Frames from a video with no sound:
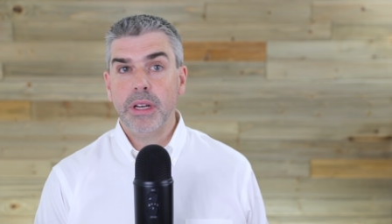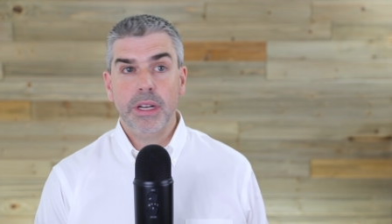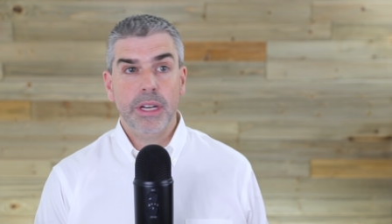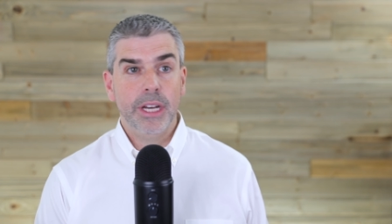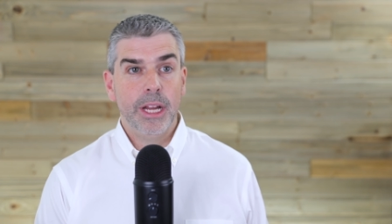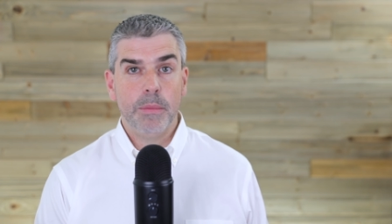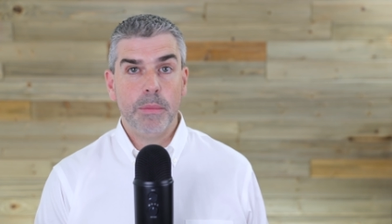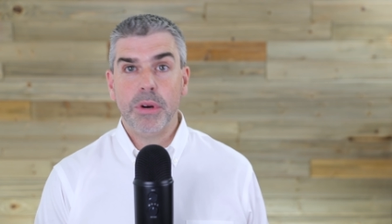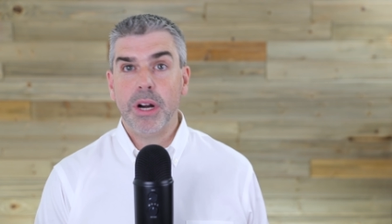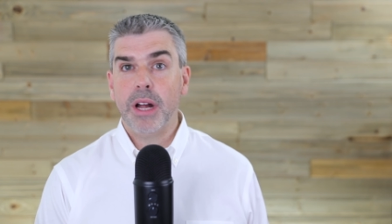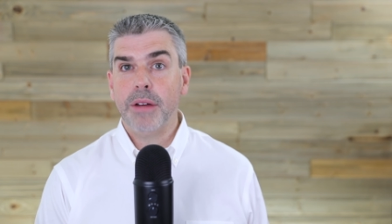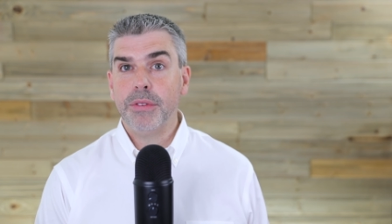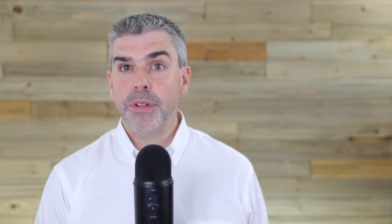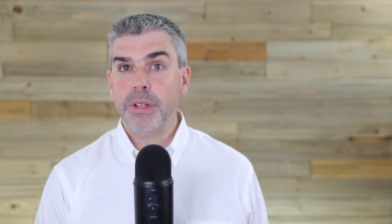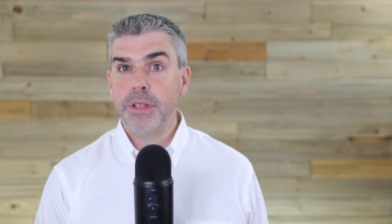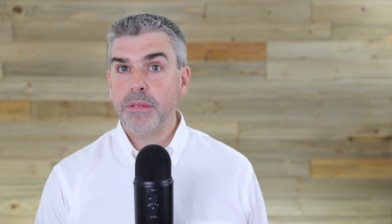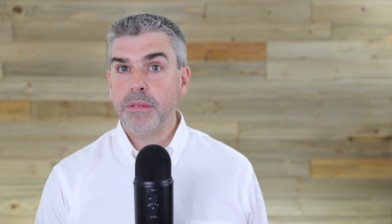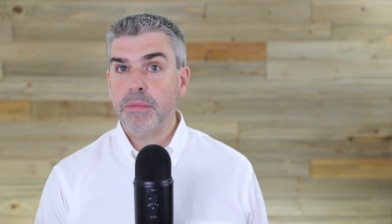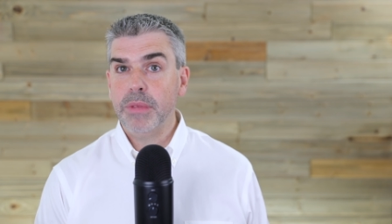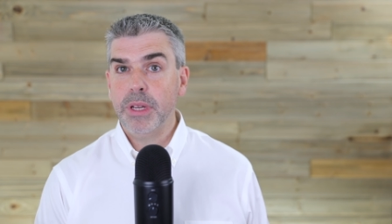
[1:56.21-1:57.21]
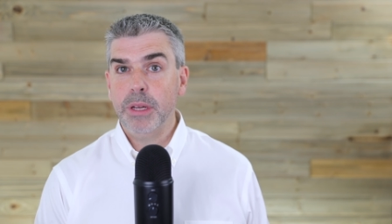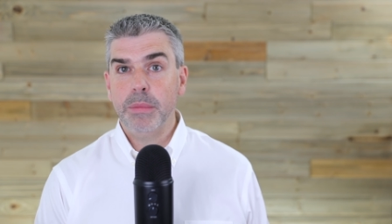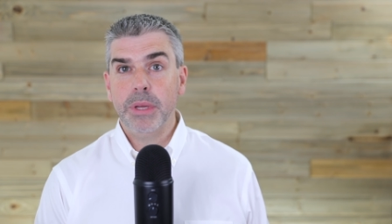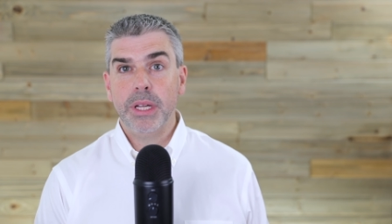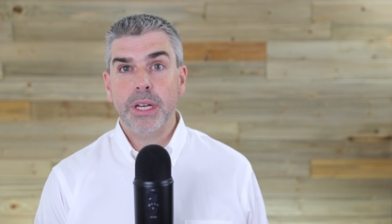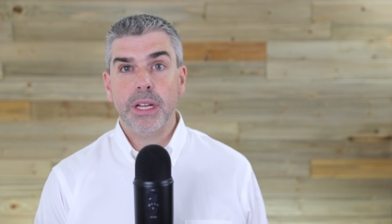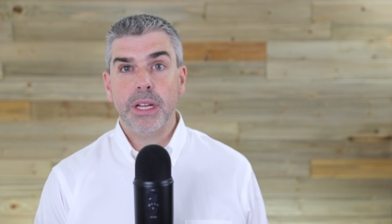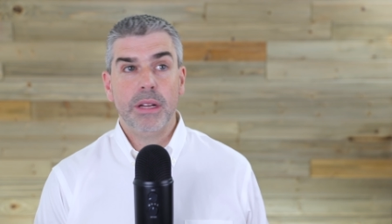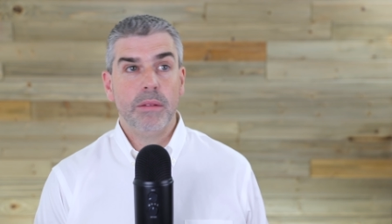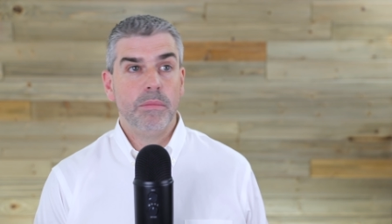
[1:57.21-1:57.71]
net profit,
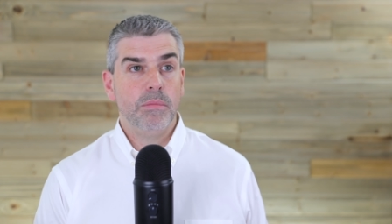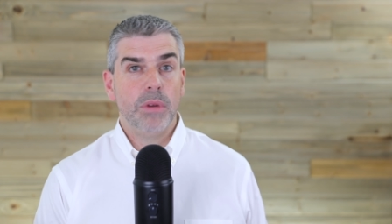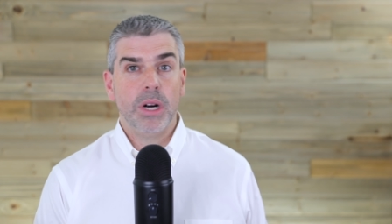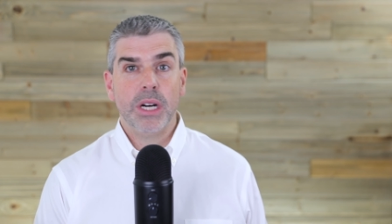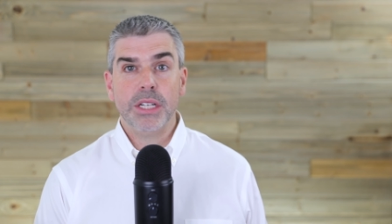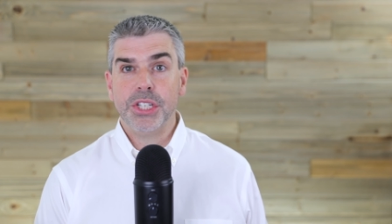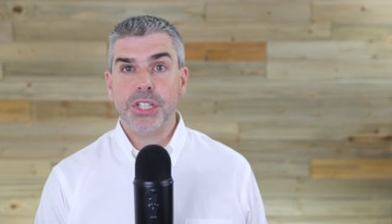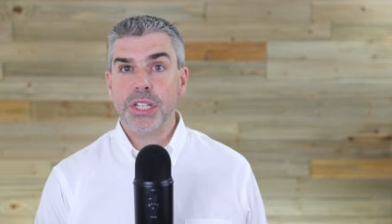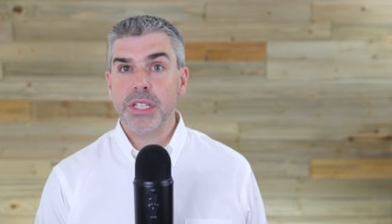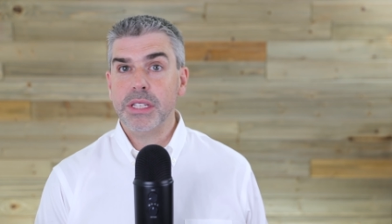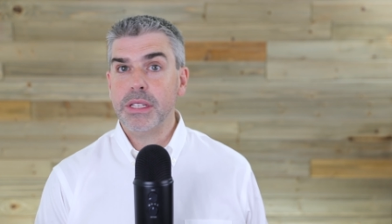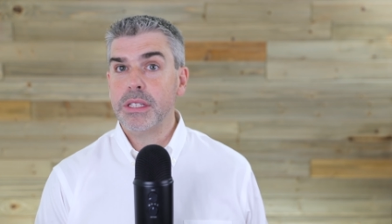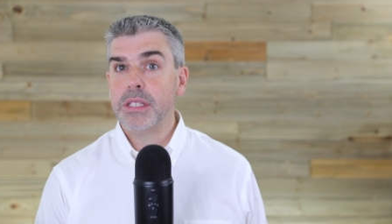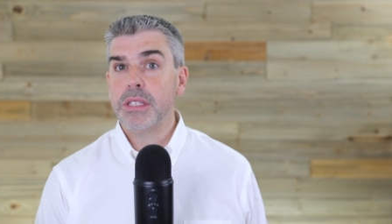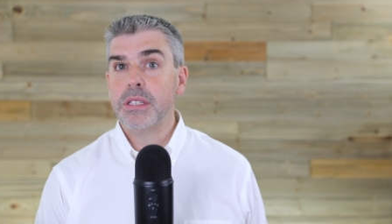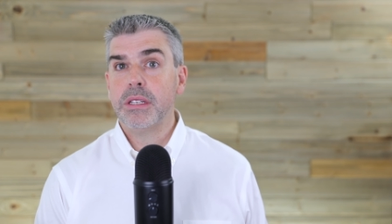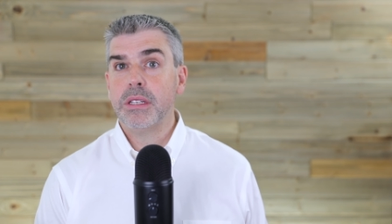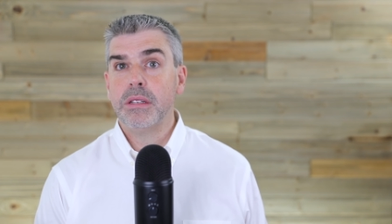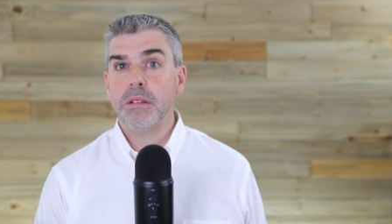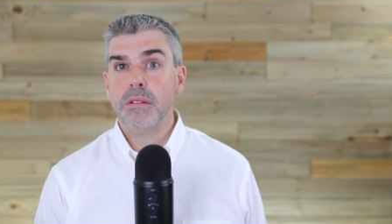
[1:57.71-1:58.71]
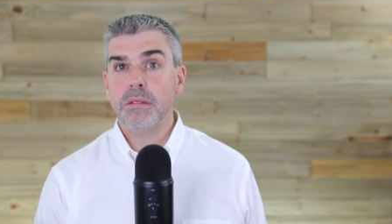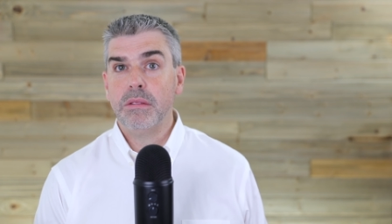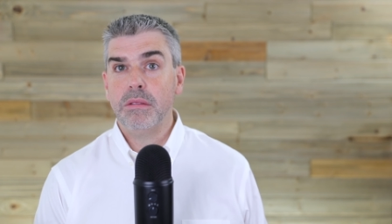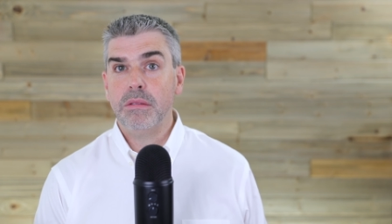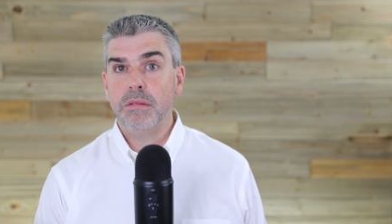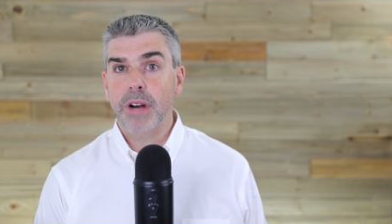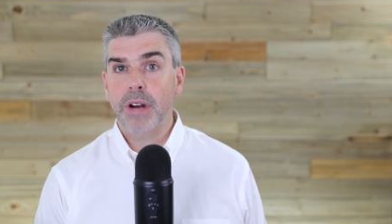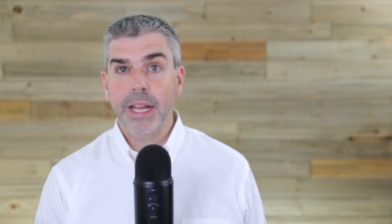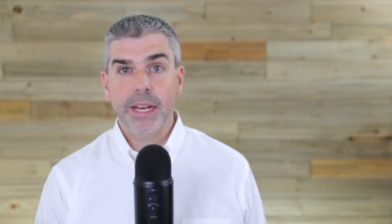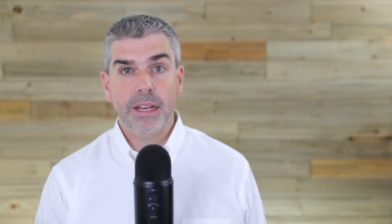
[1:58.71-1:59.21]
EBITDA, margins,
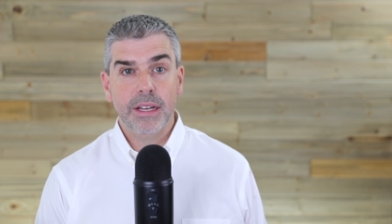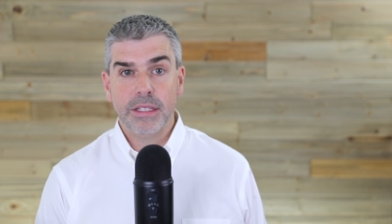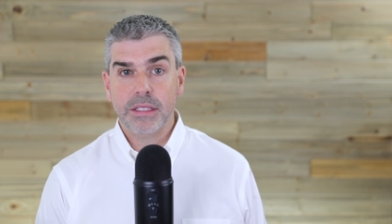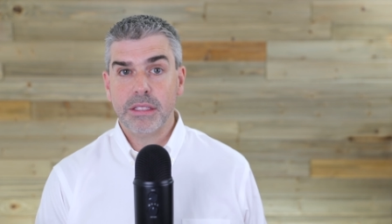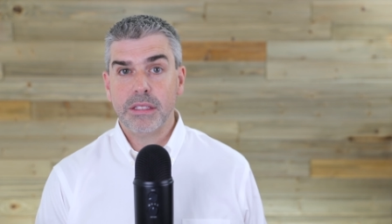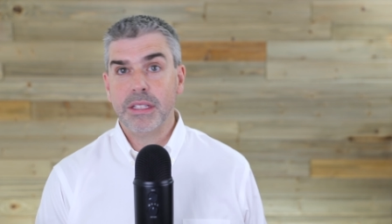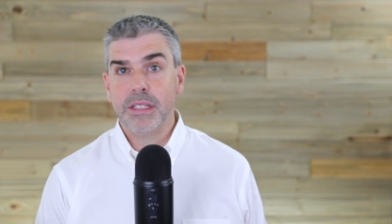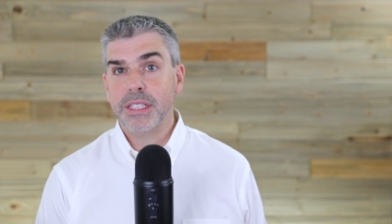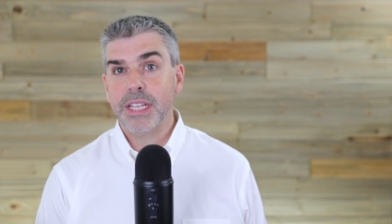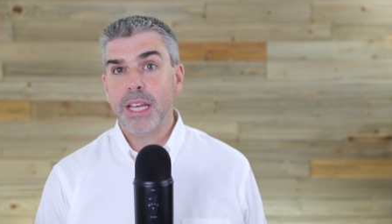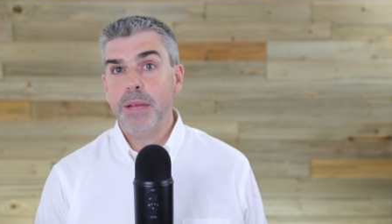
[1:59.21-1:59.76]
right? It's the same